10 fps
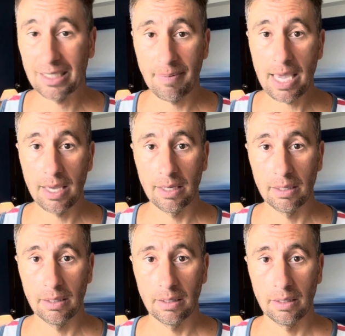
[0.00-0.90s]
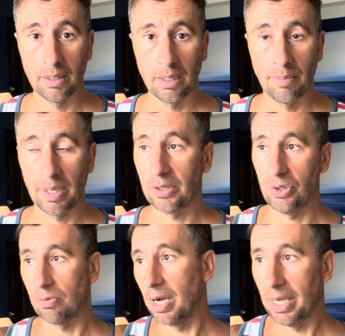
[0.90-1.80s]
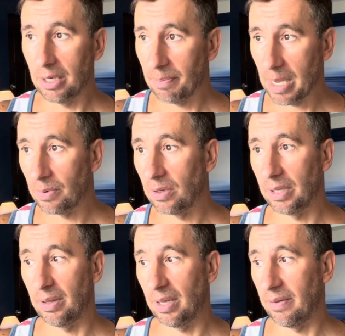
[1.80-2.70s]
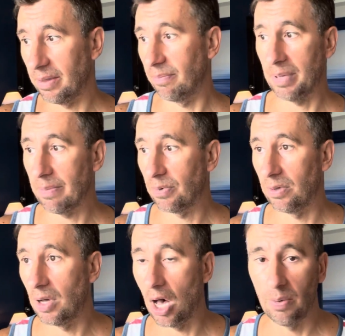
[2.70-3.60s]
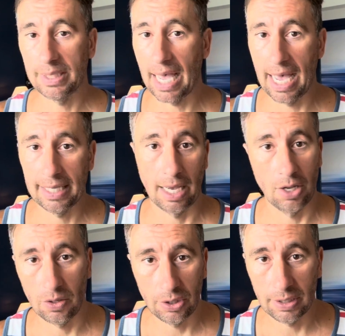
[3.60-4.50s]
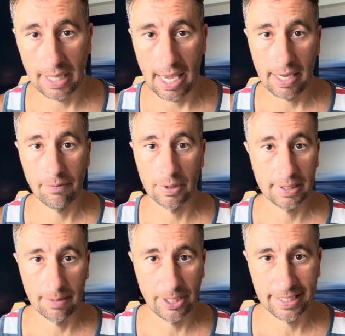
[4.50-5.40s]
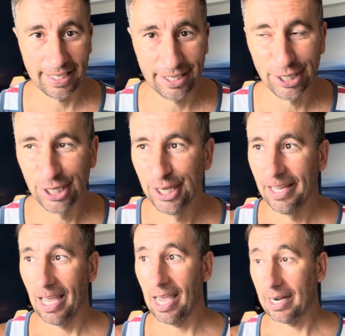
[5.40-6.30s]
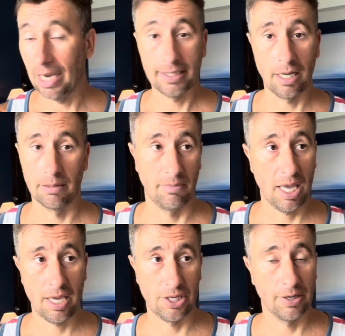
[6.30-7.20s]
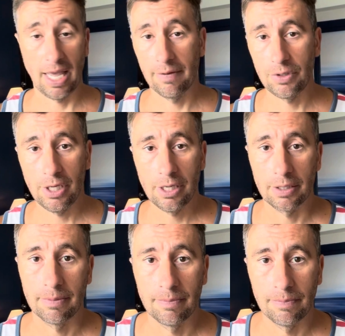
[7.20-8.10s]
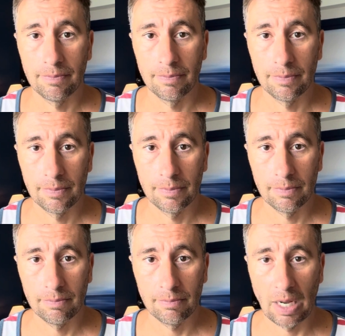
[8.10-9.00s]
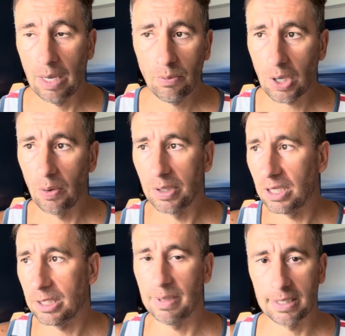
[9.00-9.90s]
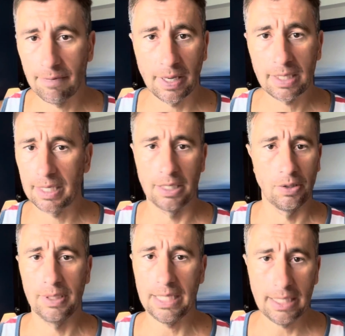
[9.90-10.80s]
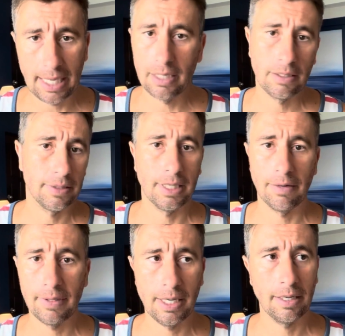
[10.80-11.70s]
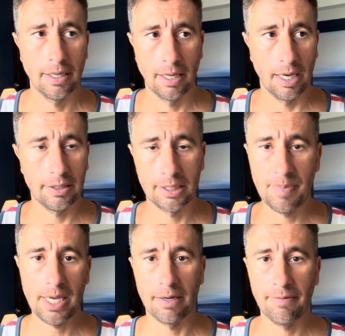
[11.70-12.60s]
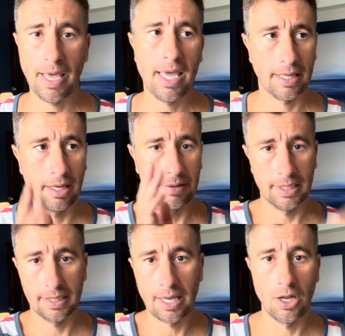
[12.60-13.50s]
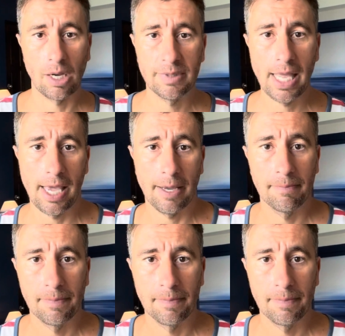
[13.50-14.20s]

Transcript: me, because you run into people, and then people always ask how long you're staying for some reason here, and I tell them, hey, year and a half, 2 years. I don't go into the specifics and little details and everything. I just speak in faith. This is how long I'm staying.